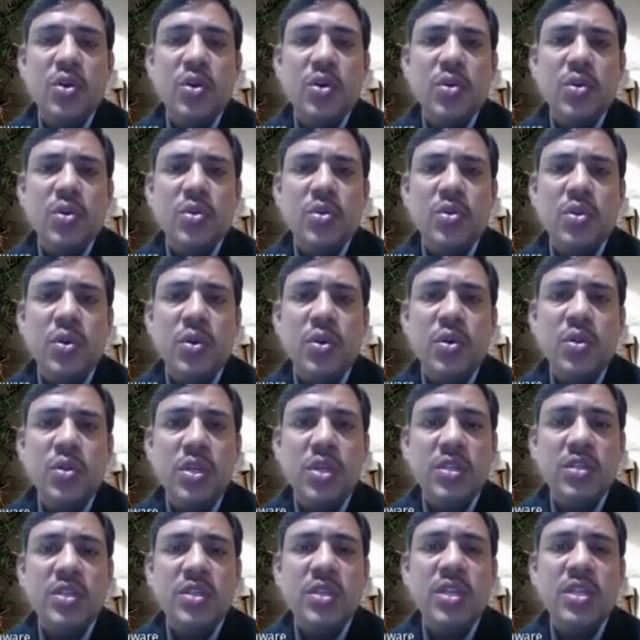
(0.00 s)
So
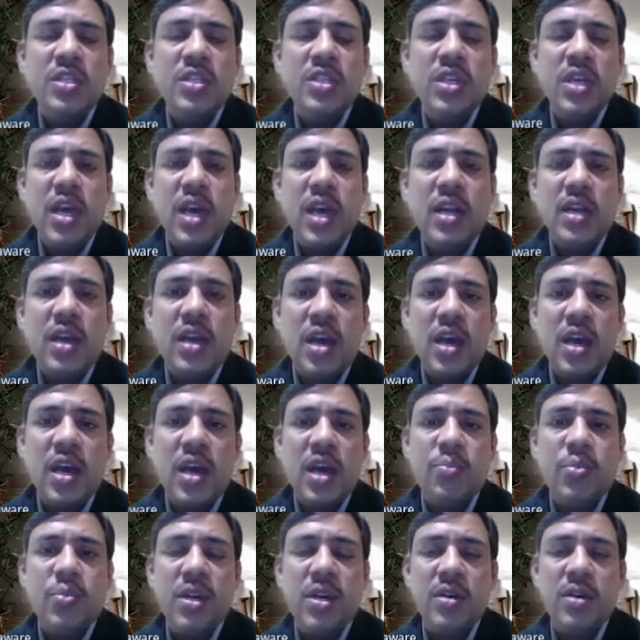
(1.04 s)
these things can
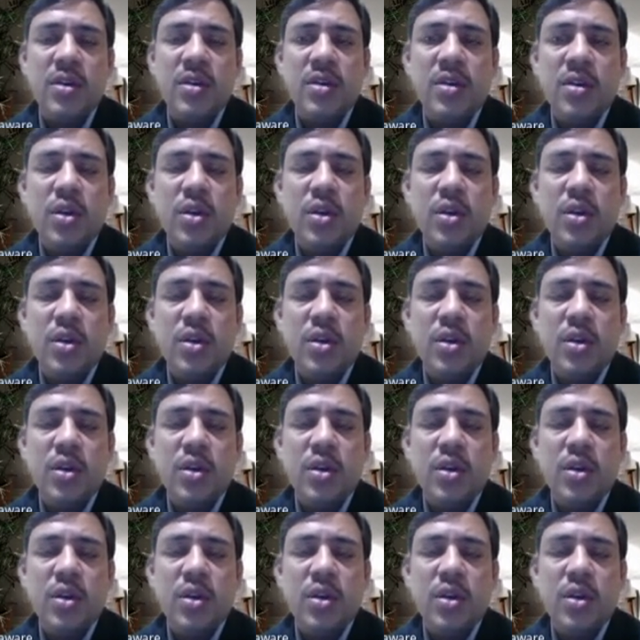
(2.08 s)
happen.